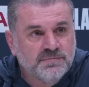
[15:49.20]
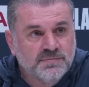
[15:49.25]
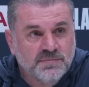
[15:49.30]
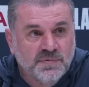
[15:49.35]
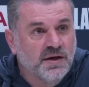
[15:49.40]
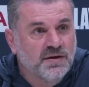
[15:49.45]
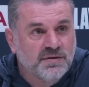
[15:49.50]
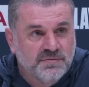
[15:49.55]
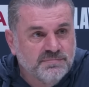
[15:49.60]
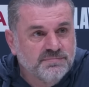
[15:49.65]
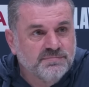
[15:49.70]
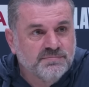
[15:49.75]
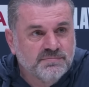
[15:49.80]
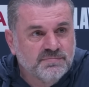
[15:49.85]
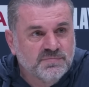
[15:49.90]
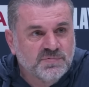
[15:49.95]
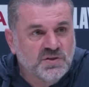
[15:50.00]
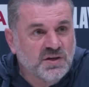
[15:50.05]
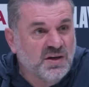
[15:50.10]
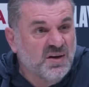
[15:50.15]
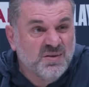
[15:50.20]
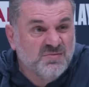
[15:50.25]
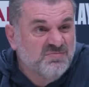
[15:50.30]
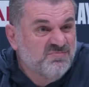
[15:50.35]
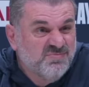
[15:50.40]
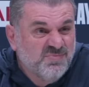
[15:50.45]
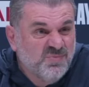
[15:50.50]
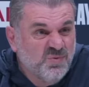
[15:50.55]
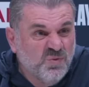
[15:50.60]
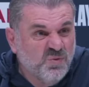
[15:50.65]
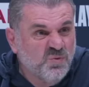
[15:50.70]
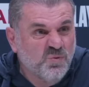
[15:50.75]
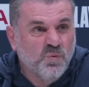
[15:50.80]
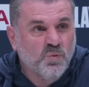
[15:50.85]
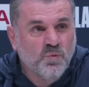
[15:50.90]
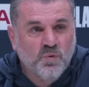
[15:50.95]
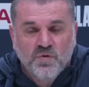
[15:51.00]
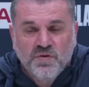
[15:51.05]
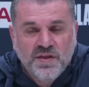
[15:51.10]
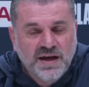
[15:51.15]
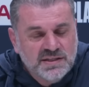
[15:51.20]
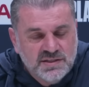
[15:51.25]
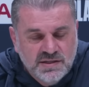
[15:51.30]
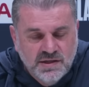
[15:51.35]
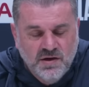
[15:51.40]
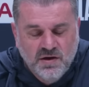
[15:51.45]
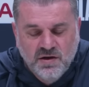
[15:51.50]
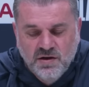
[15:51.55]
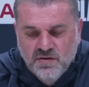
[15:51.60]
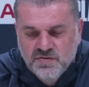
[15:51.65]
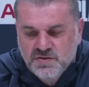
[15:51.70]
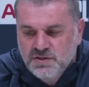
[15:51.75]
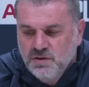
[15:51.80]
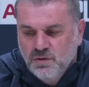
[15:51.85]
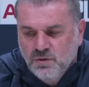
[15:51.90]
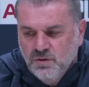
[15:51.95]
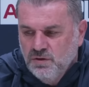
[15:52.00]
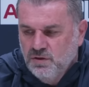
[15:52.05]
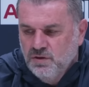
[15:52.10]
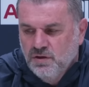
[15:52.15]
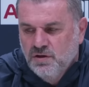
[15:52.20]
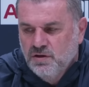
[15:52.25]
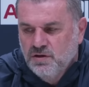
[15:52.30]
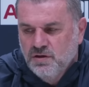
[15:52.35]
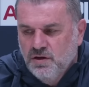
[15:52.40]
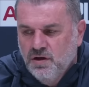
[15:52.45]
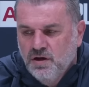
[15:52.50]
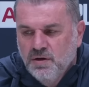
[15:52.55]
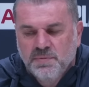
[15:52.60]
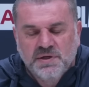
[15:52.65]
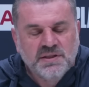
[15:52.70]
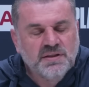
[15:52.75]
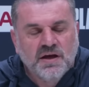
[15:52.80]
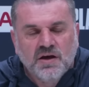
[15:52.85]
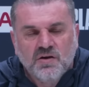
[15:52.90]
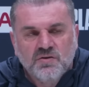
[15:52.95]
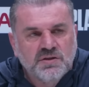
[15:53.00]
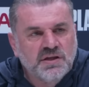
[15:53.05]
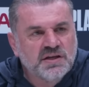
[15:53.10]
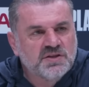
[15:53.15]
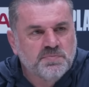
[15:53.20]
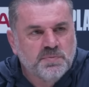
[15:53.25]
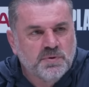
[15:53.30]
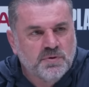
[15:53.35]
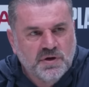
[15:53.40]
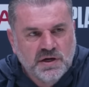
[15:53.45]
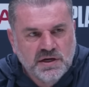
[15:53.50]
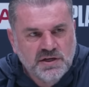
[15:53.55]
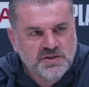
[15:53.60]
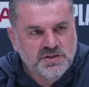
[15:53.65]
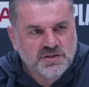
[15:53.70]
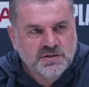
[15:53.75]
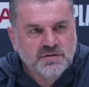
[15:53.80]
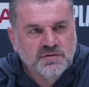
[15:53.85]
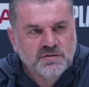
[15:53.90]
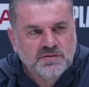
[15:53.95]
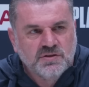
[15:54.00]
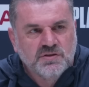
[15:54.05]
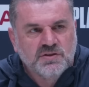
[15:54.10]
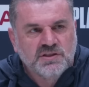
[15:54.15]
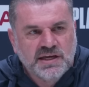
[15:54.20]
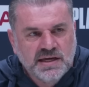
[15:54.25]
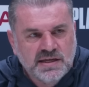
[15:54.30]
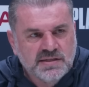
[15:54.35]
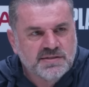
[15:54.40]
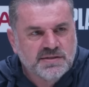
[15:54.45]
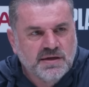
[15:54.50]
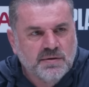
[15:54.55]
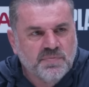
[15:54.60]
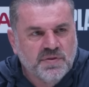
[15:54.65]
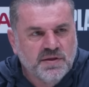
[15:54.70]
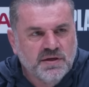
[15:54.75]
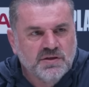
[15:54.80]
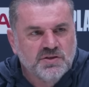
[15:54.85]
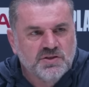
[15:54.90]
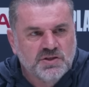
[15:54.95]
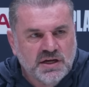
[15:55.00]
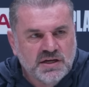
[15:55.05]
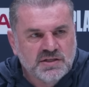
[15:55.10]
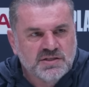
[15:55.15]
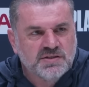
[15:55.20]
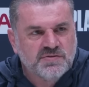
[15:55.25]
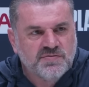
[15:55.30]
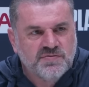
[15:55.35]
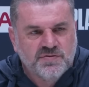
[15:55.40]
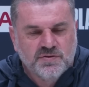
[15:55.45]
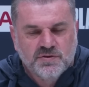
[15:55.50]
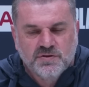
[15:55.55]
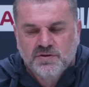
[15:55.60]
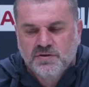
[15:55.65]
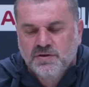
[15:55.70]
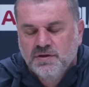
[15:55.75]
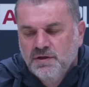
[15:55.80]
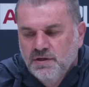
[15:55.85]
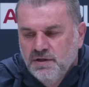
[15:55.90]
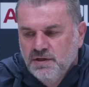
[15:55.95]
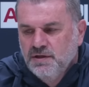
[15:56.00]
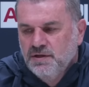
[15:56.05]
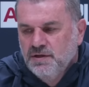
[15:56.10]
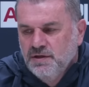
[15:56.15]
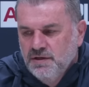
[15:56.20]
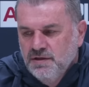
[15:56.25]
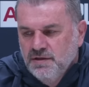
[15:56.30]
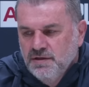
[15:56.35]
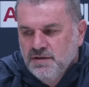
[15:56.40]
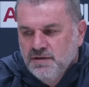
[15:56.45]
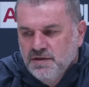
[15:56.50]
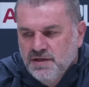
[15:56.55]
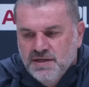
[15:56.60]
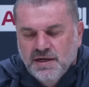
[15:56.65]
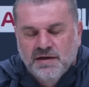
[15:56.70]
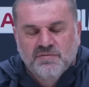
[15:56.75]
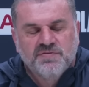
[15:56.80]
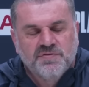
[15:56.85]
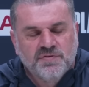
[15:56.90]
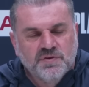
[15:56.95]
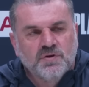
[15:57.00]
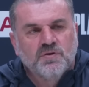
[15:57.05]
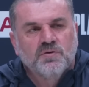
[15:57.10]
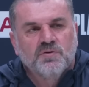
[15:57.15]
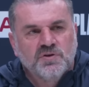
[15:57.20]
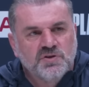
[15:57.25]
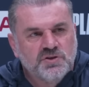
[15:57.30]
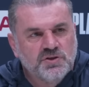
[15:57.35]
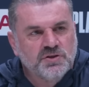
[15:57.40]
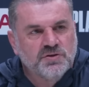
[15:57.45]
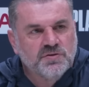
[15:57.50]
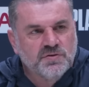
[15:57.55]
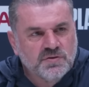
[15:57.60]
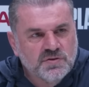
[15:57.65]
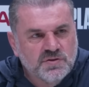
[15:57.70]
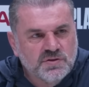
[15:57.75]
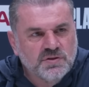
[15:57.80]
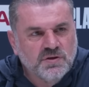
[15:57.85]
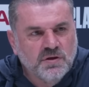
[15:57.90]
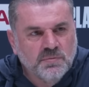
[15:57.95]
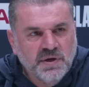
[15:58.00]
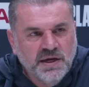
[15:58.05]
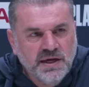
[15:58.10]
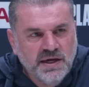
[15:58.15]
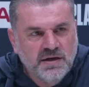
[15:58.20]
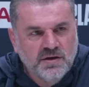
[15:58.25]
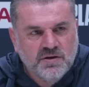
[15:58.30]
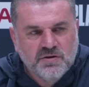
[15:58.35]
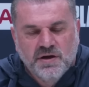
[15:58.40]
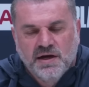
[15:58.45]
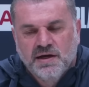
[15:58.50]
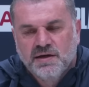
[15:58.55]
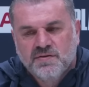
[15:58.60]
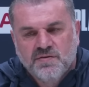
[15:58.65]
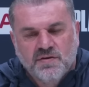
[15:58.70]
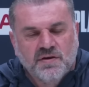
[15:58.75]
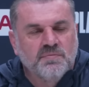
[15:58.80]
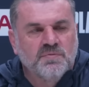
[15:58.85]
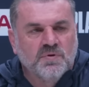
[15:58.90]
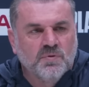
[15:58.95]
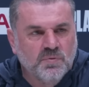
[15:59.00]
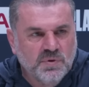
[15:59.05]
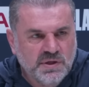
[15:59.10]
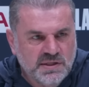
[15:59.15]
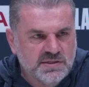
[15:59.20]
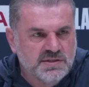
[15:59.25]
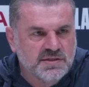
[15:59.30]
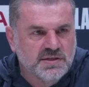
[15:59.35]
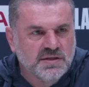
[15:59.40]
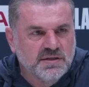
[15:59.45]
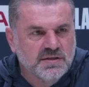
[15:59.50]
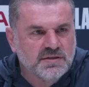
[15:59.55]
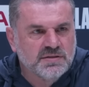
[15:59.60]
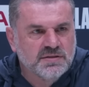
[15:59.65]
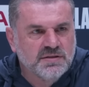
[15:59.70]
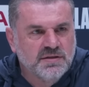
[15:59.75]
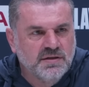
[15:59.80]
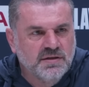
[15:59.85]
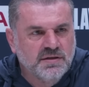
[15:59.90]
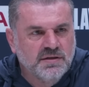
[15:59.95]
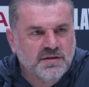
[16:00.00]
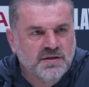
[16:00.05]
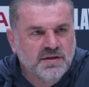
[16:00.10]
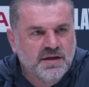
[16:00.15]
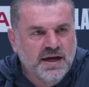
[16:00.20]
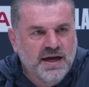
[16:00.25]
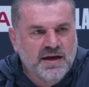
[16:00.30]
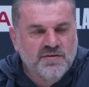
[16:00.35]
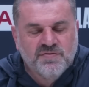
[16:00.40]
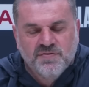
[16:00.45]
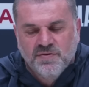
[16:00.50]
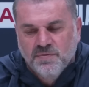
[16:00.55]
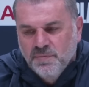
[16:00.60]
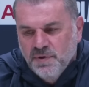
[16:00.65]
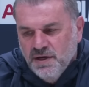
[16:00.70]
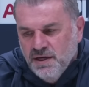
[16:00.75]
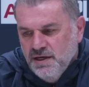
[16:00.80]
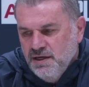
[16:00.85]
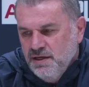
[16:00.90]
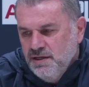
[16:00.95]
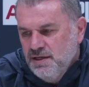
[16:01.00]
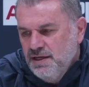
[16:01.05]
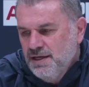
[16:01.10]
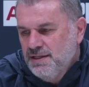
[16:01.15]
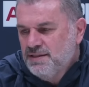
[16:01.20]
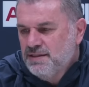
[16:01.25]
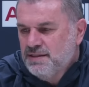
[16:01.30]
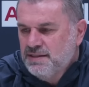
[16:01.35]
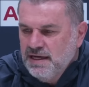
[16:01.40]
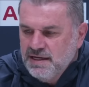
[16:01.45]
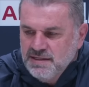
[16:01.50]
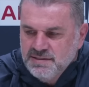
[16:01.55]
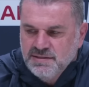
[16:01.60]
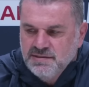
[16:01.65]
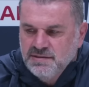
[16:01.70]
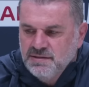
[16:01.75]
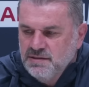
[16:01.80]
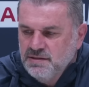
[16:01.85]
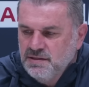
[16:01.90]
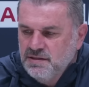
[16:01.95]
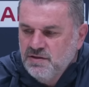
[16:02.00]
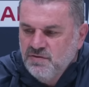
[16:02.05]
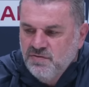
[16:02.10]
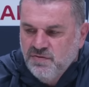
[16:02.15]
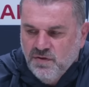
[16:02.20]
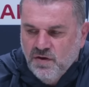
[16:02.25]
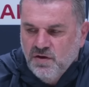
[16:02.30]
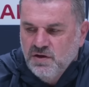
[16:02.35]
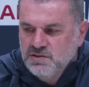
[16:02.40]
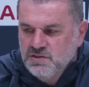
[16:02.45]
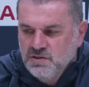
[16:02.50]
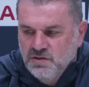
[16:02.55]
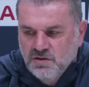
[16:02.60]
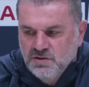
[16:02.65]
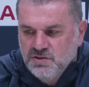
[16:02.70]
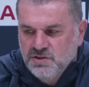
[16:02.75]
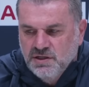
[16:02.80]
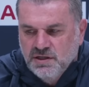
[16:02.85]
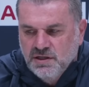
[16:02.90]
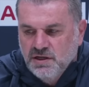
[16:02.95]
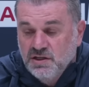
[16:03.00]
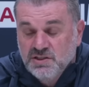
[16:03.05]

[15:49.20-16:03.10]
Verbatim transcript: No. So that's I've said all along. I'm in no desperation to get something just for comfort or insurance. I'm here to create a team that wins things, and for me, it doesn't. It defies logic.